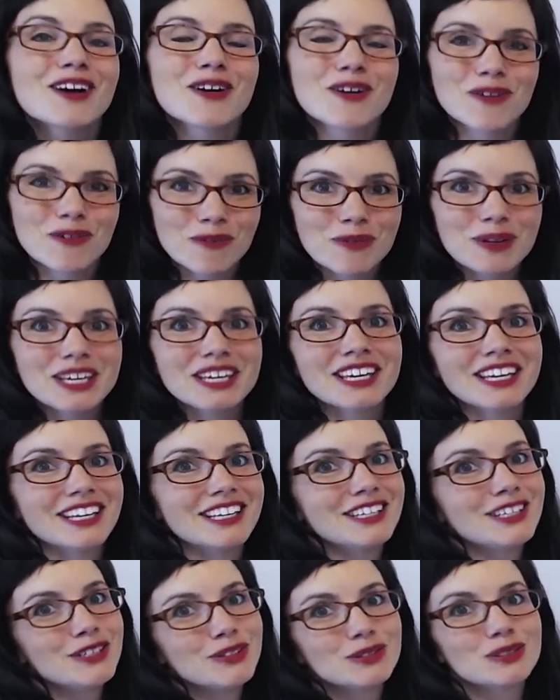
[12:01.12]
we can
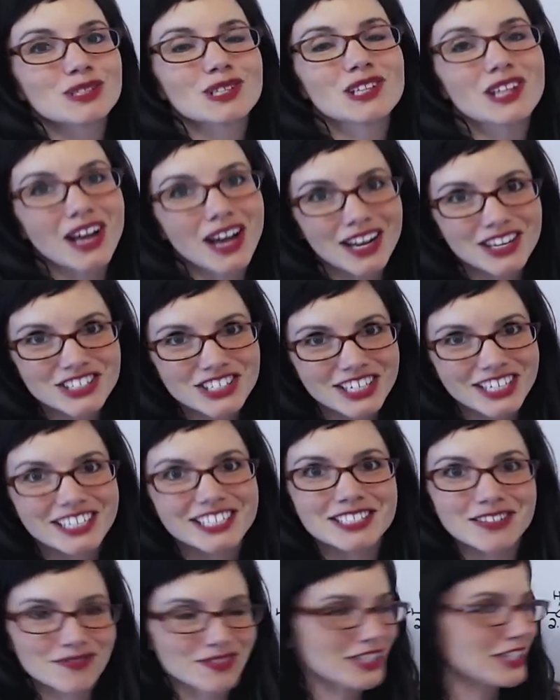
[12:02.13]
use logic
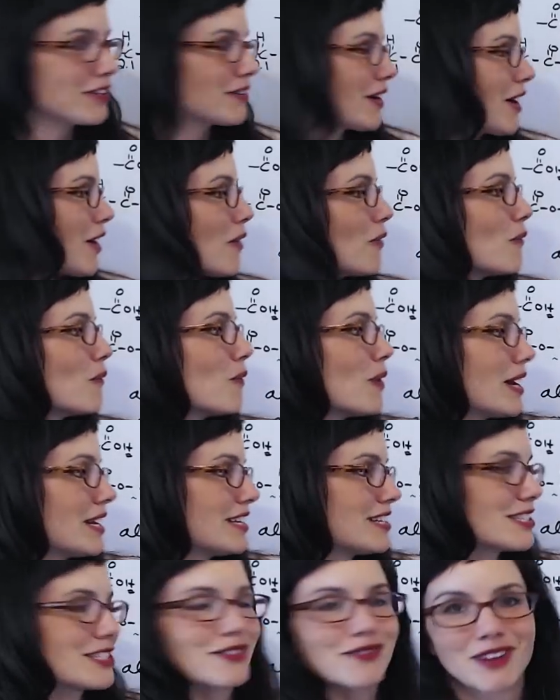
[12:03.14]
to figure out what
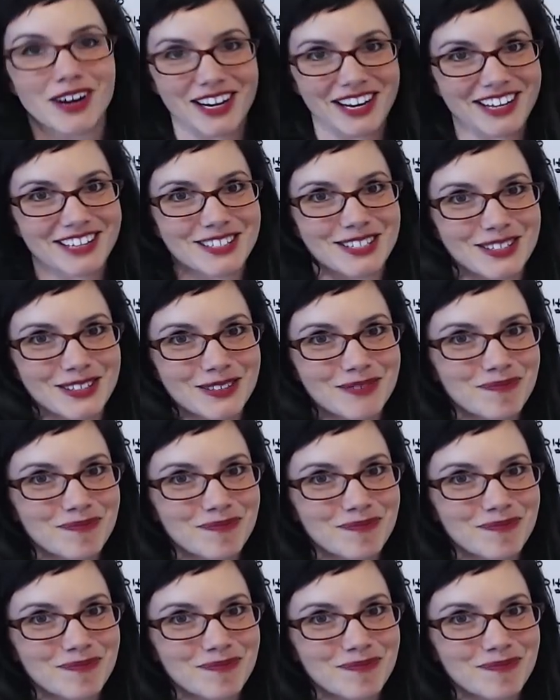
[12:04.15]
is the right answer.